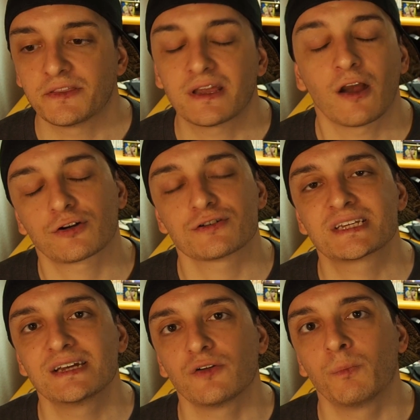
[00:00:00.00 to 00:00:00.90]
The characters
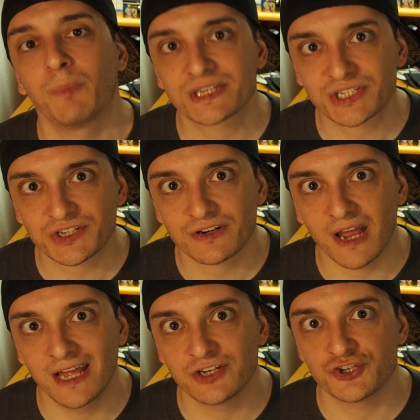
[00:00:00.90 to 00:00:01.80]
Gil Buster
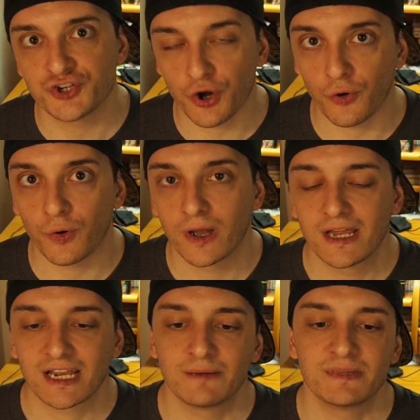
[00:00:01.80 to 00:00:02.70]
and Joe
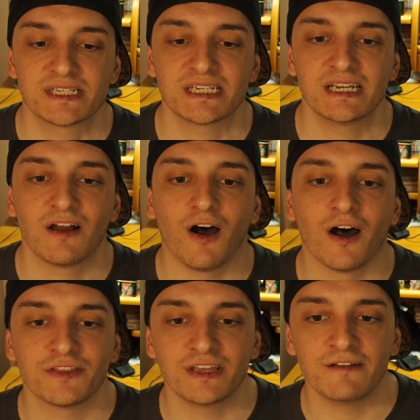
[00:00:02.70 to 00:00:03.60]
can be seen
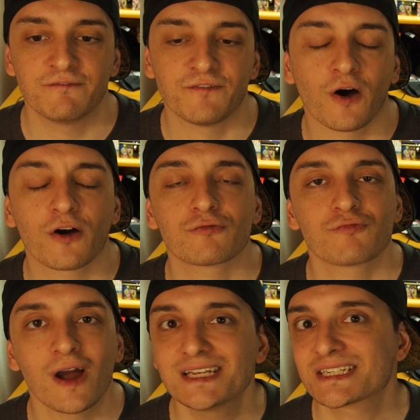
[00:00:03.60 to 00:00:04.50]
on the far
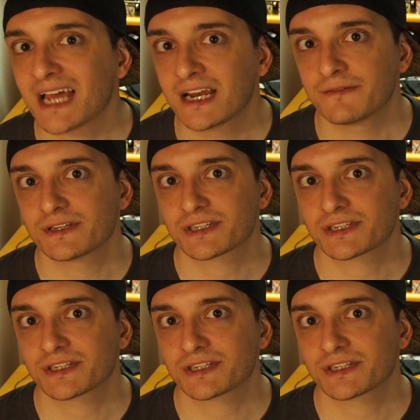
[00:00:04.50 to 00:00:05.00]
right side of the